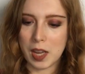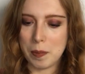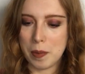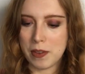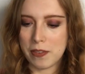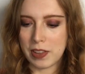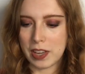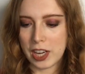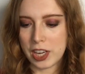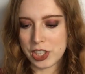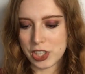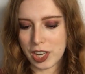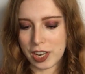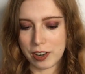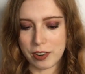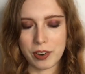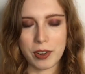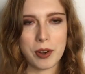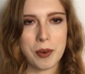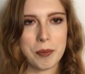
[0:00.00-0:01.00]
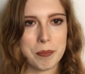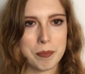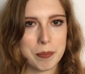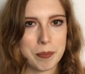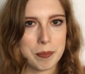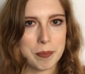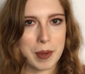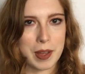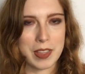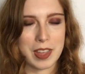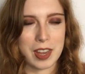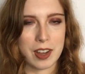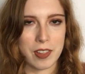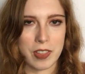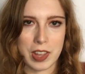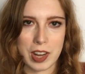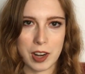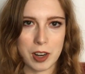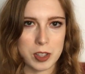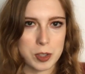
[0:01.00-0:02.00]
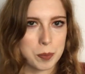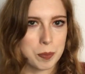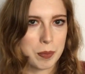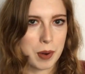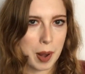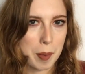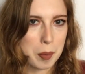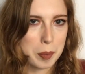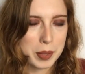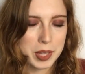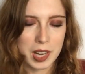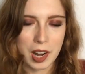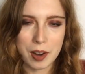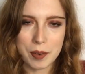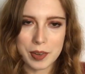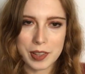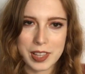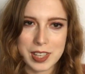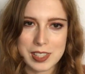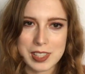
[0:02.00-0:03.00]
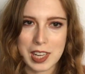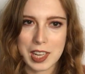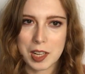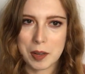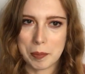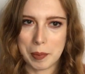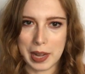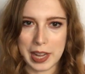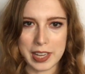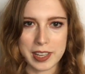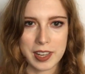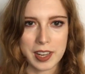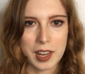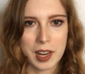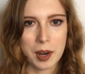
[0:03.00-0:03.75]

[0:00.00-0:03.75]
be finished. I don't know, by the end of the year is probably not realistic, but